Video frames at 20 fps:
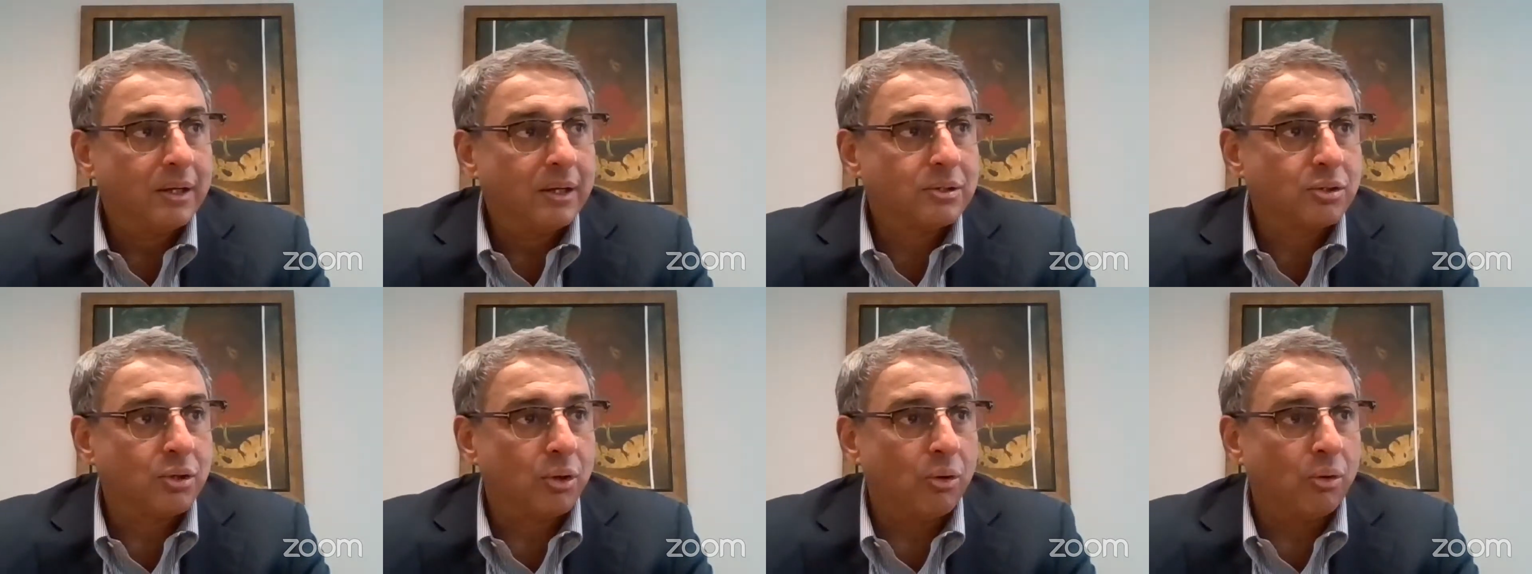
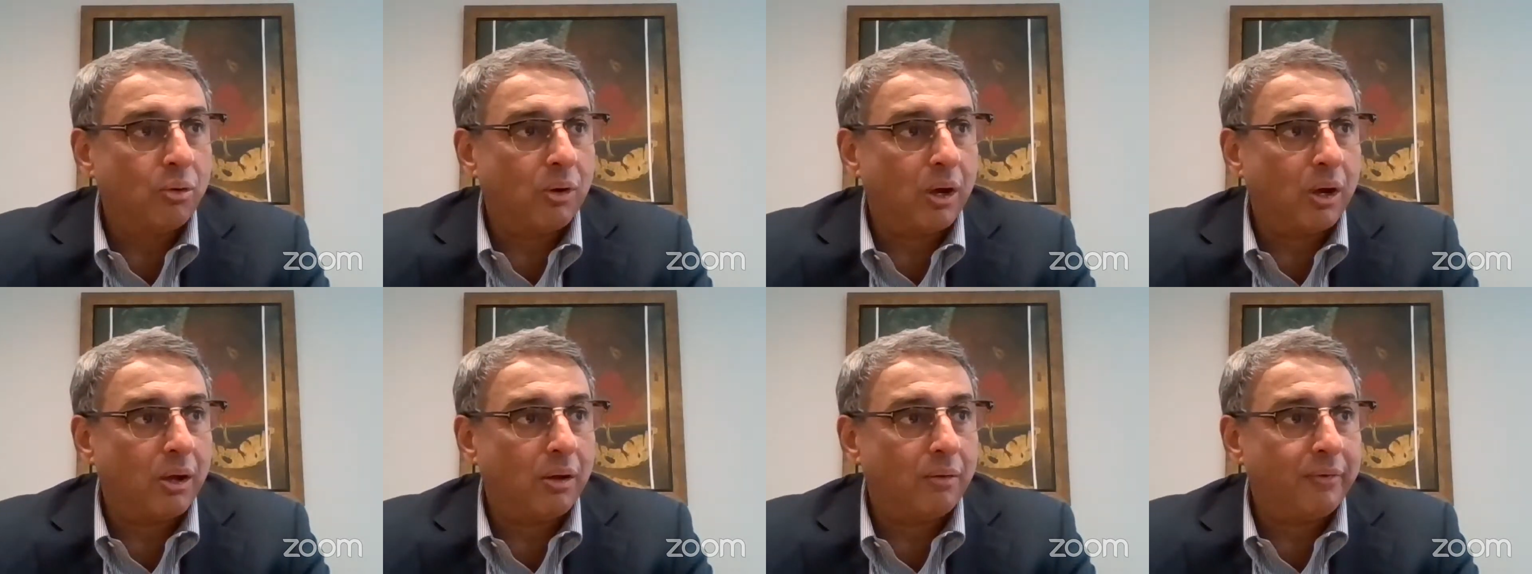
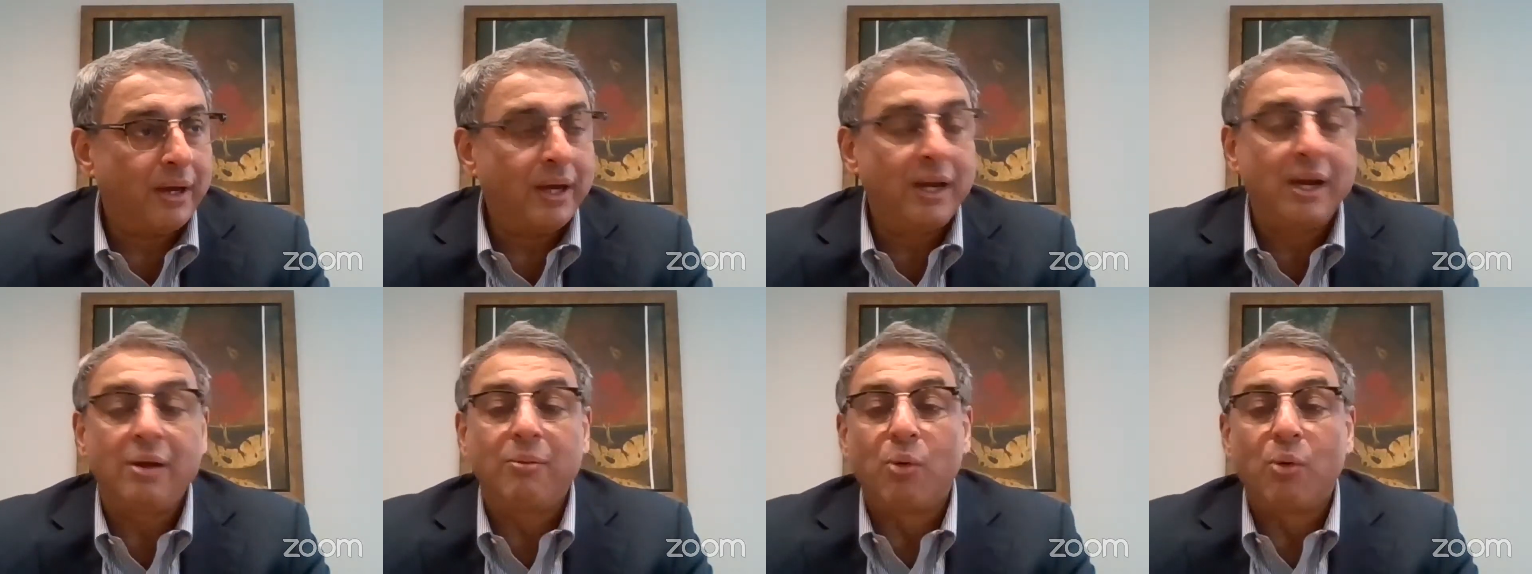So uh,
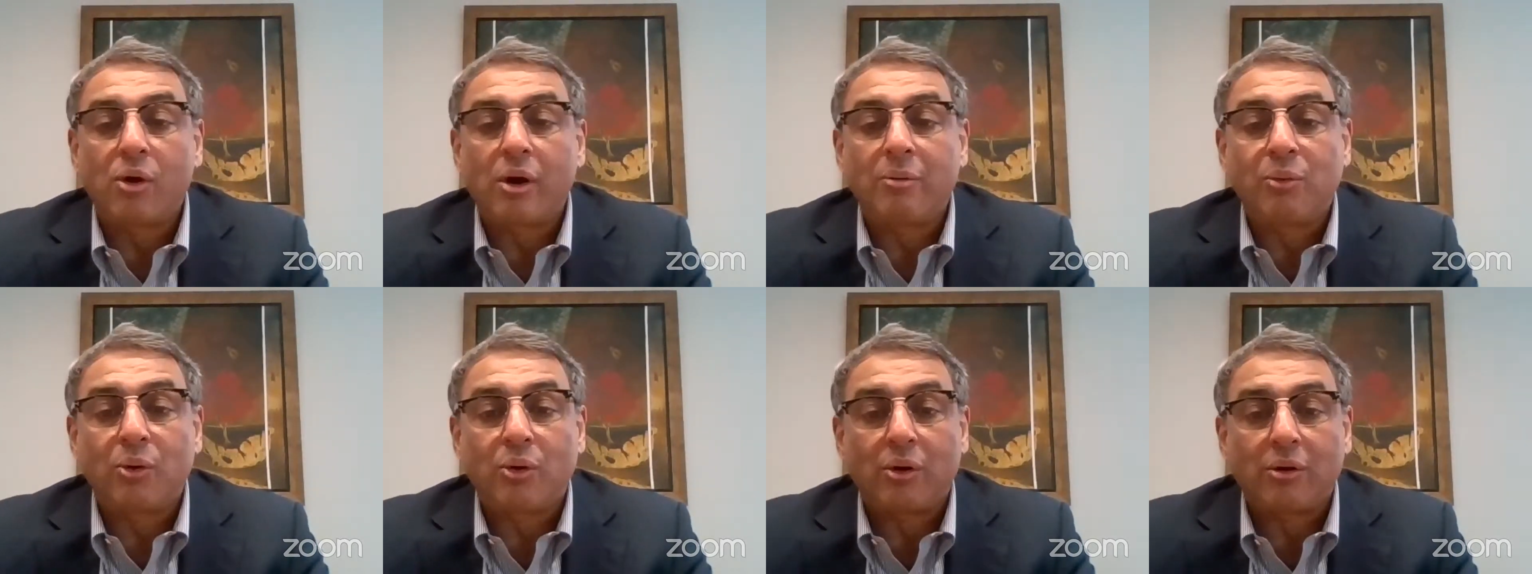we need
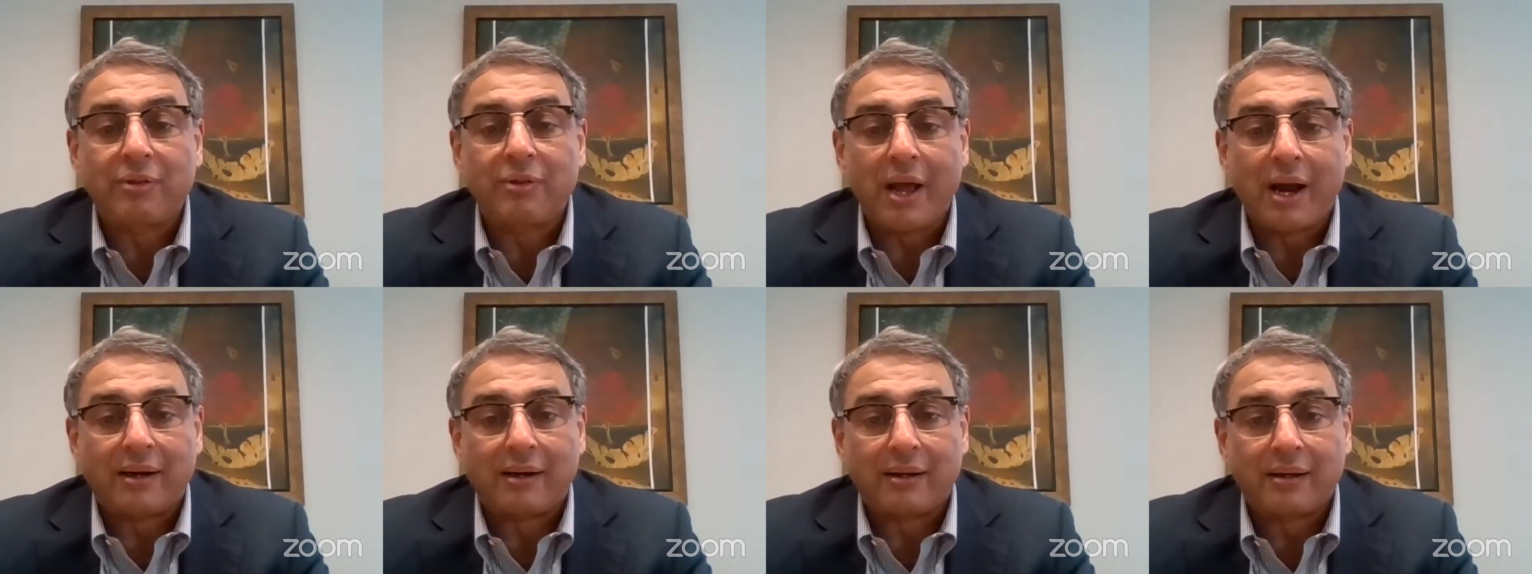more and more
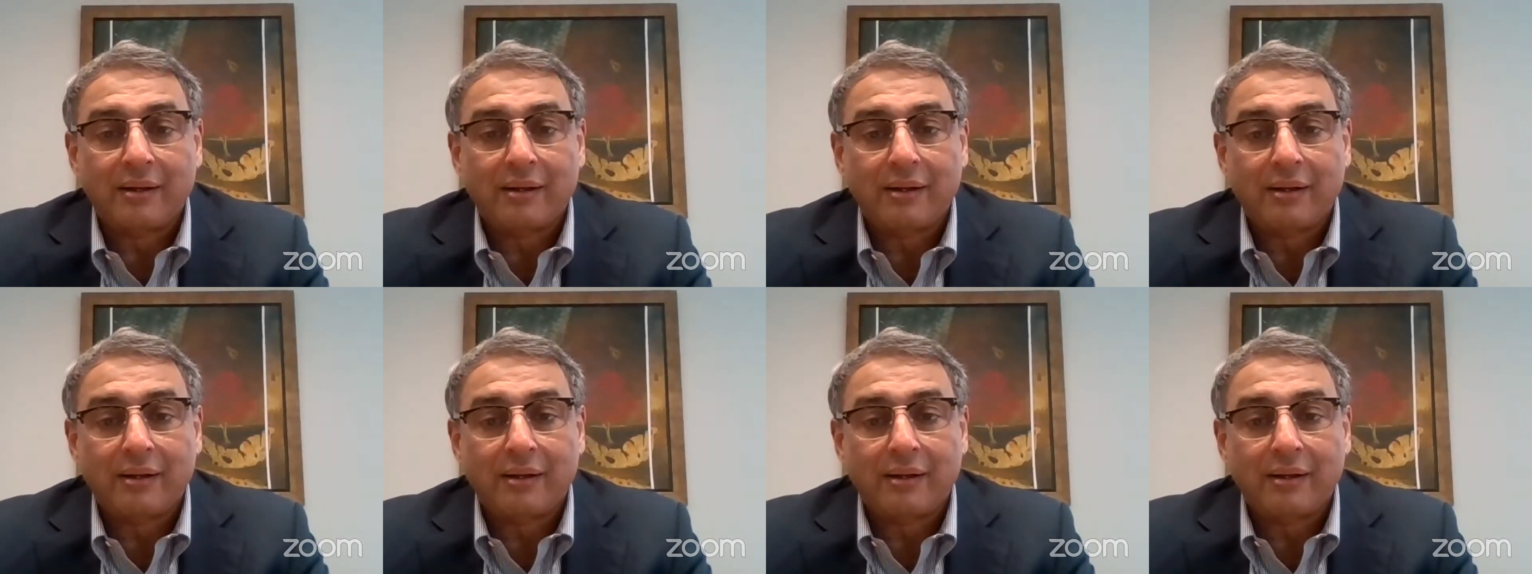of that.